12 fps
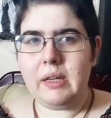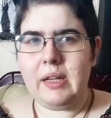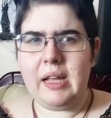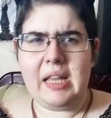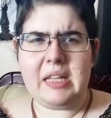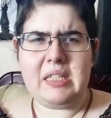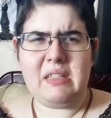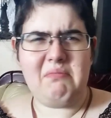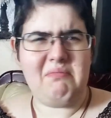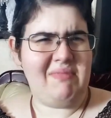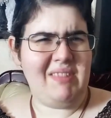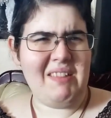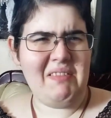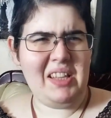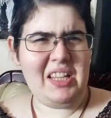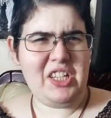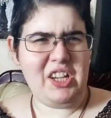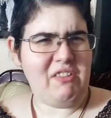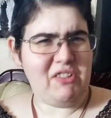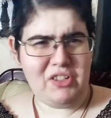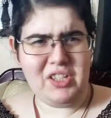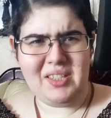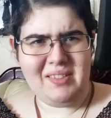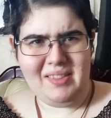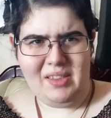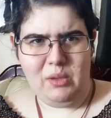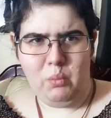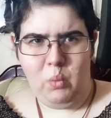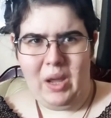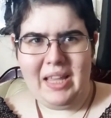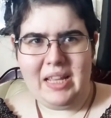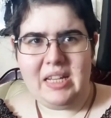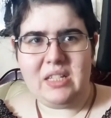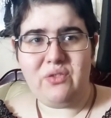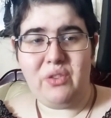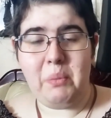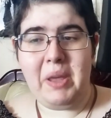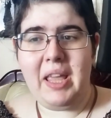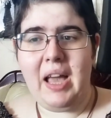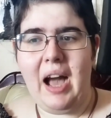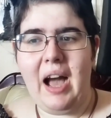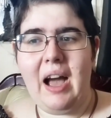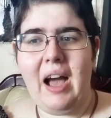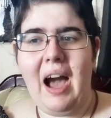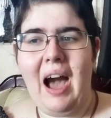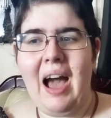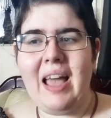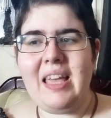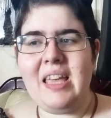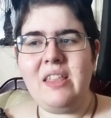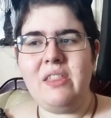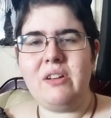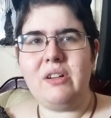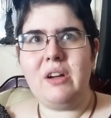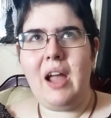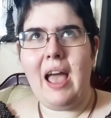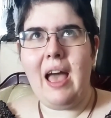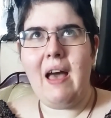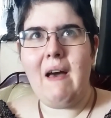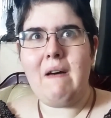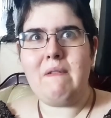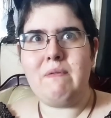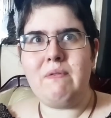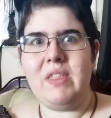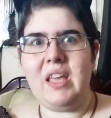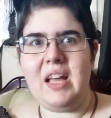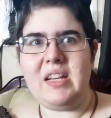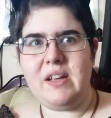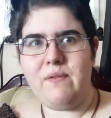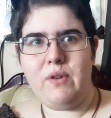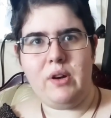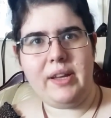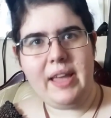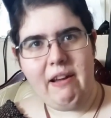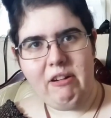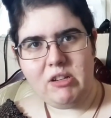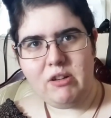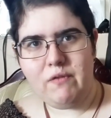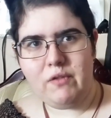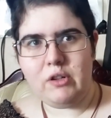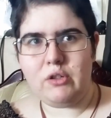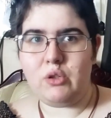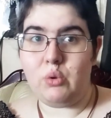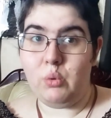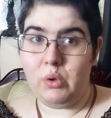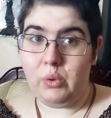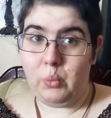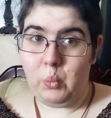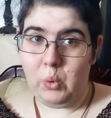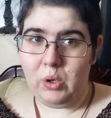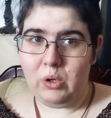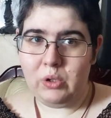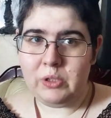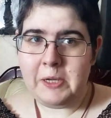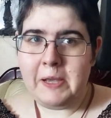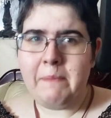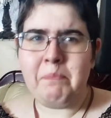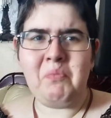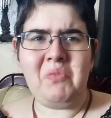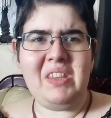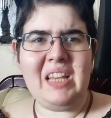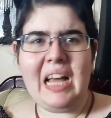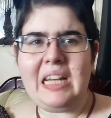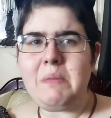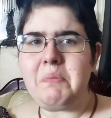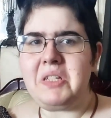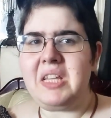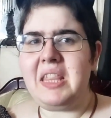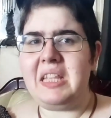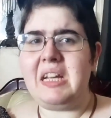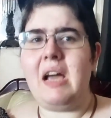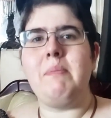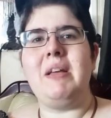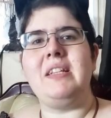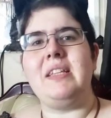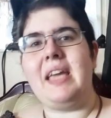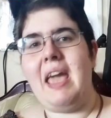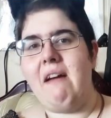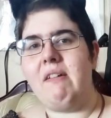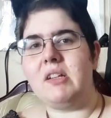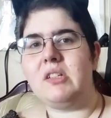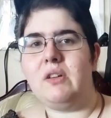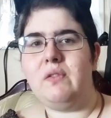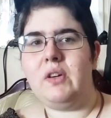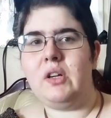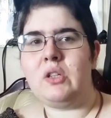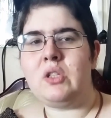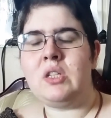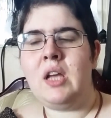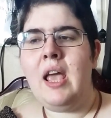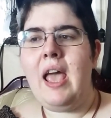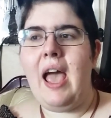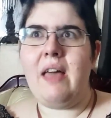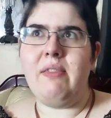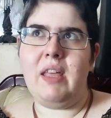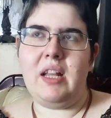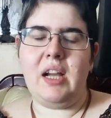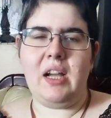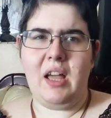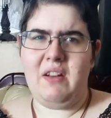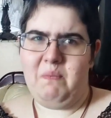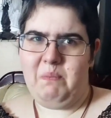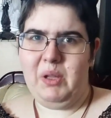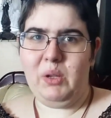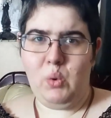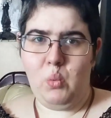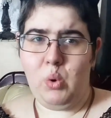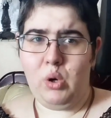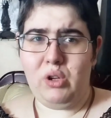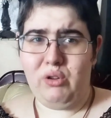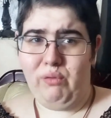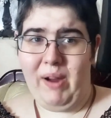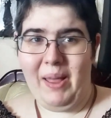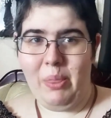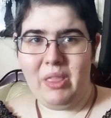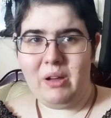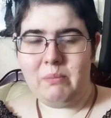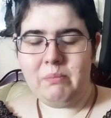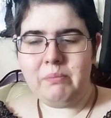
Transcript: and I guess not really in general, just the way it is for me, I either have the idea for a character first or the world. 90% of the time it's a character first, and then I kind of build a world around them.